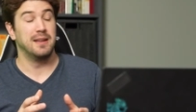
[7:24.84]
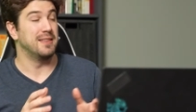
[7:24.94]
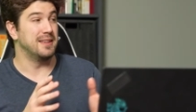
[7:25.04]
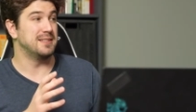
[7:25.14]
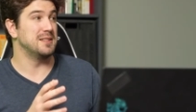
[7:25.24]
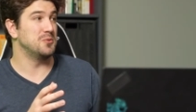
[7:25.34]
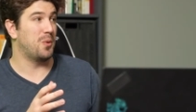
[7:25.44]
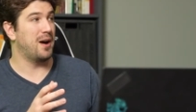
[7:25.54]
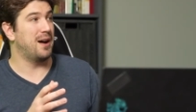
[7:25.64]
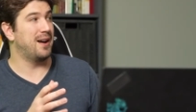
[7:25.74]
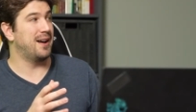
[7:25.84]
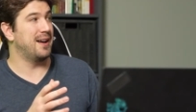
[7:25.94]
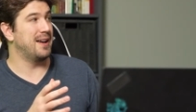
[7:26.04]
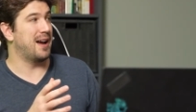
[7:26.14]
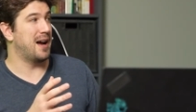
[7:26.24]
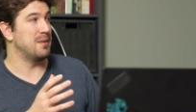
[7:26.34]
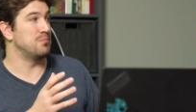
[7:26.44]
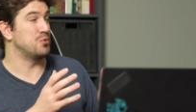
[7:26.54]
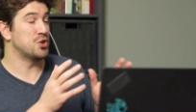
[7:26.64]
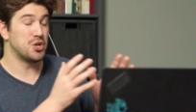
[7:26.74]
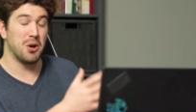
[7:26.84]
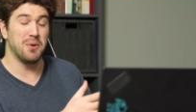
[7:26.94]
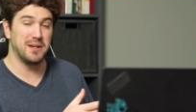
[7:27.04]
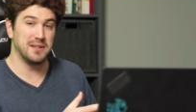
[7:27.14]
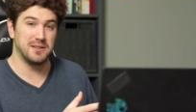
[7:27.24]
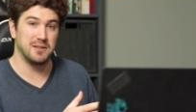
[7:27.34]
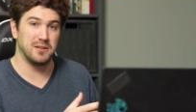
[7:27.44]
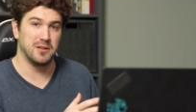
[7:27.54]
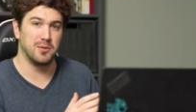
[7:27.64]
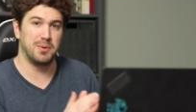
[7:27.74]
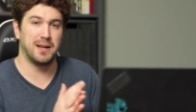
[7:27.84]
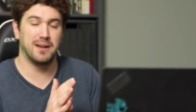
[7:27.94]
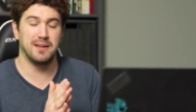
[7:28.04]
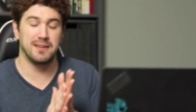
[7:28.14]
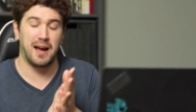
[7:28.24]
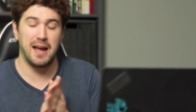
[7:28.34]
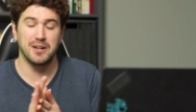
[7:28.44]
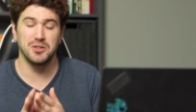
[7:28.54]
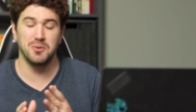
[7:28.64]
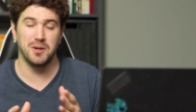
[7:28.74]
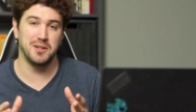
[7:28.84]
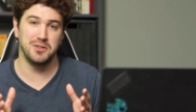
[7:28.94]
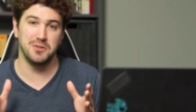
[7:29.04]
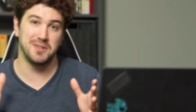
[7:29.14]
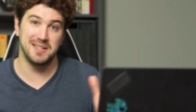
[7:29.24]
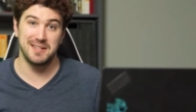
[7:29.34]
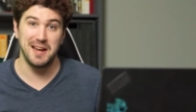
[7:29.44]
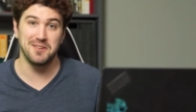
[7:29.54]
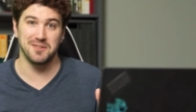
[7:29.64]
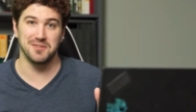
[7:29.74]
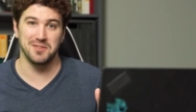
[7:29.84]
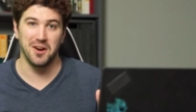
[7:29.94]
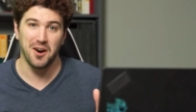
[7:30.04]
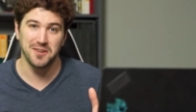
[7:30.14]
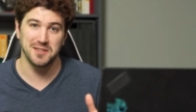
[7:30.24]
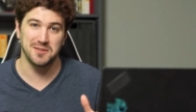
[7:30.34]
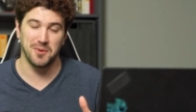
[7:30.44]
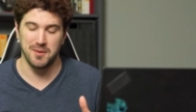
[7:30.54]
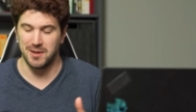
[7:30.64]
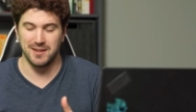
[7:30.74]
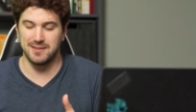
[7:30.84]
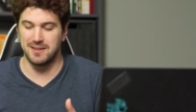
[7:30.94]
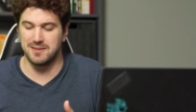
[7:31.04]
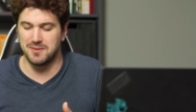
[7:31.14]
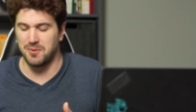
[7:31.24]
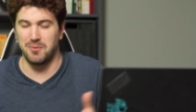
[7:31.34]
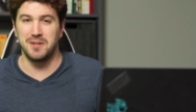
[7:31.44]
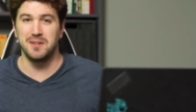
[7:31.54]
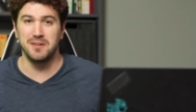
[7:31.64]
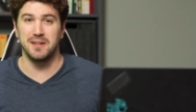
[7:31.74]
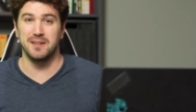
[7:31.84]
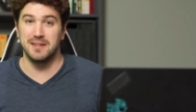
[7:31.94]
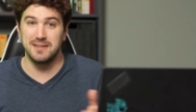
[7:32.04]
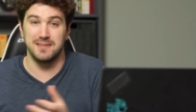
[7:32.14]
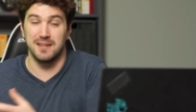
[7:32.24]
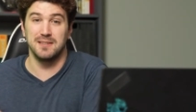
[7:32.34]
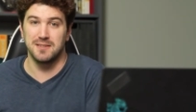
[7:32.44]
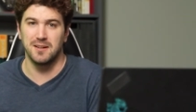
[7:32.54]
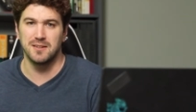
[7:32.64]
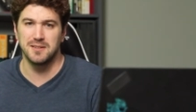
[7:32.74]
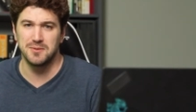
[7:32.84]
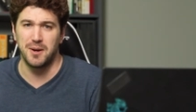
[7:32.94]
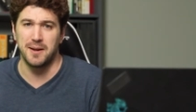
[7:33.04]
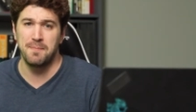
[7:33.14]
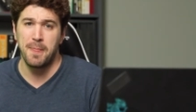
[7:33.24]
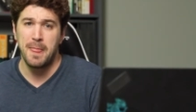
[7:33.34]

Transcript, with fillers: this is why I'm showing it to you because I actually want to do containers the hardest way because that's what we do here is things the hardest way.